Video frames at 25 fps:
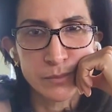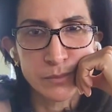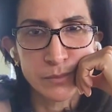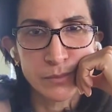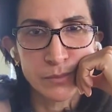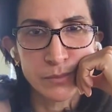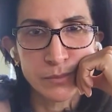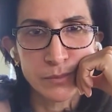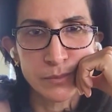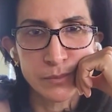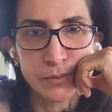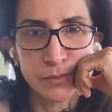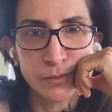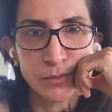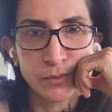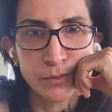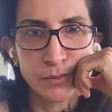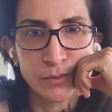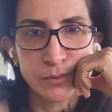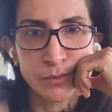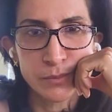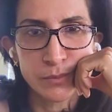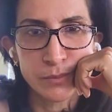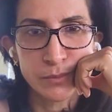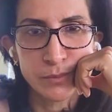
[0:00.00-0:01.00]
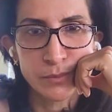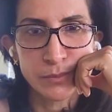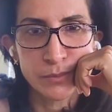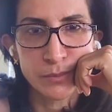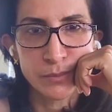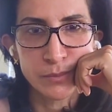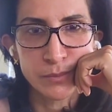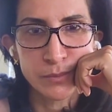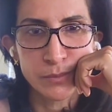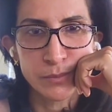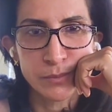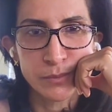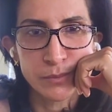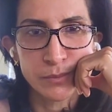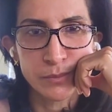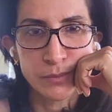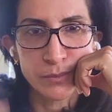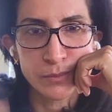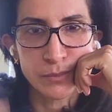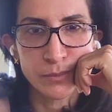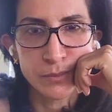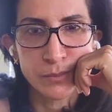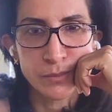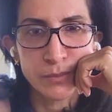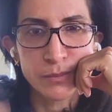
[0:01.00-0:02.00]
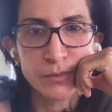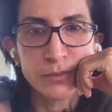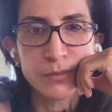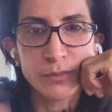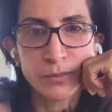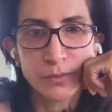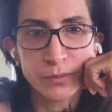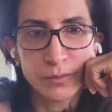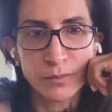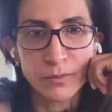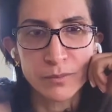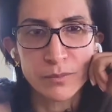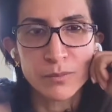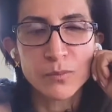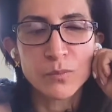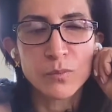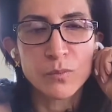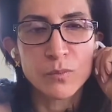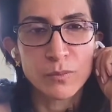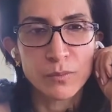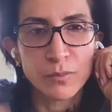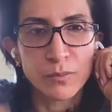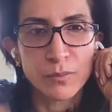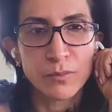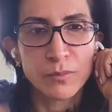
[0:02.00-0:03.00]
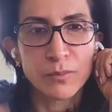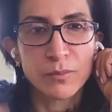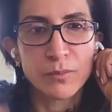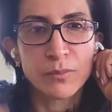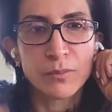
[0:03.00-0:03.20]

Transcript: [no speech]